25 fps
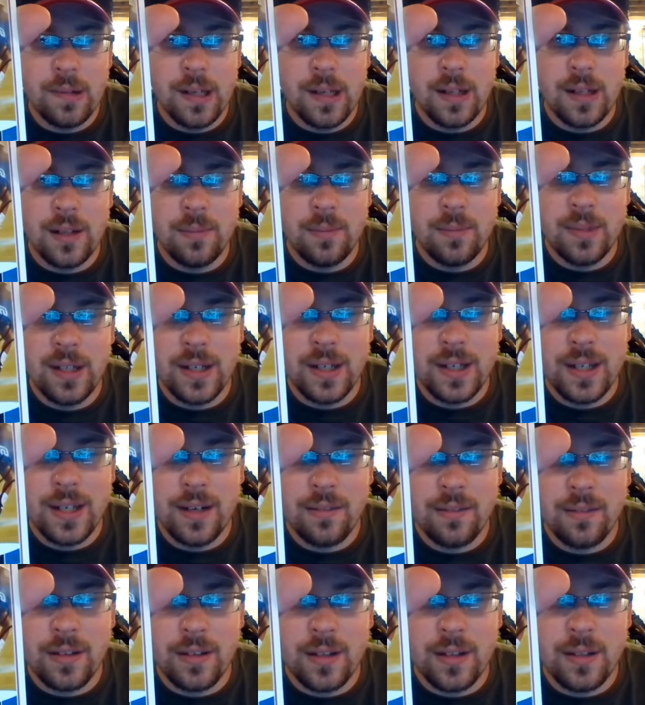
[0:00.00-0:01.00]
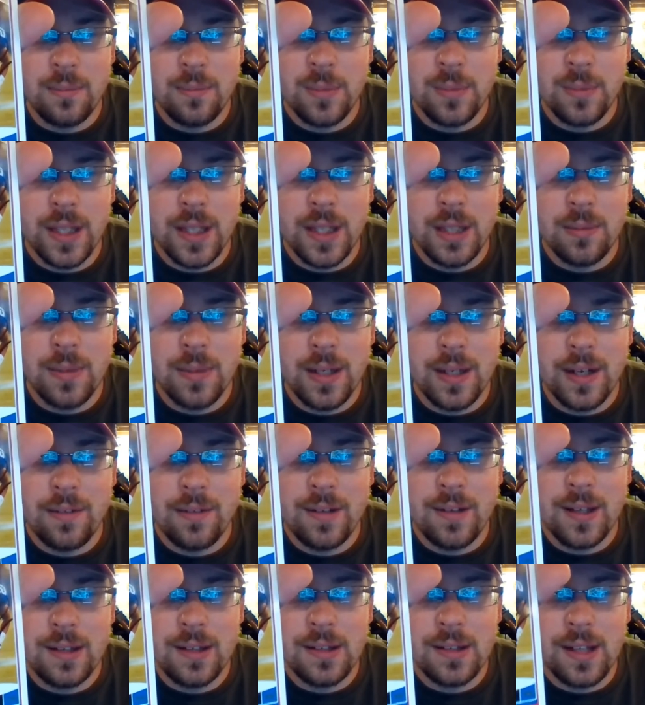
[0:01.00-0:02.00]
I mean, I can't really complain, but I've
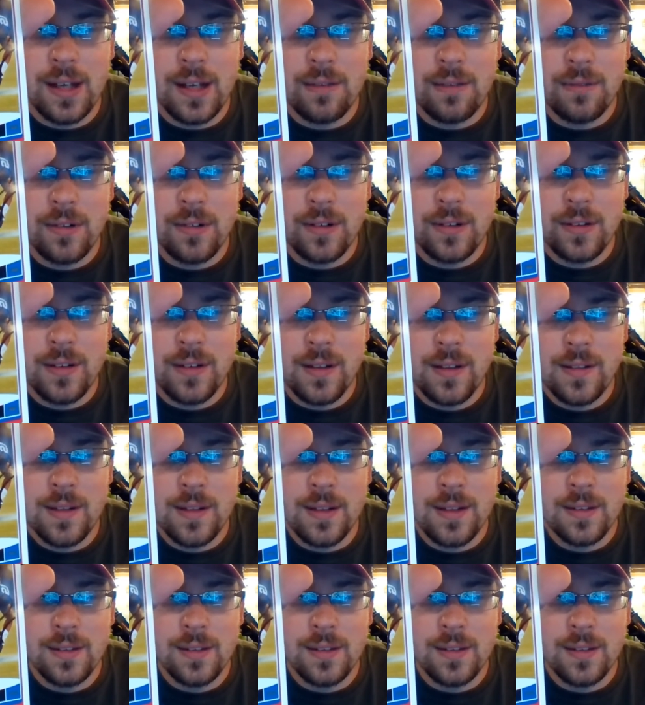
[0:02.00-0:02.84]
had a lot worse than this.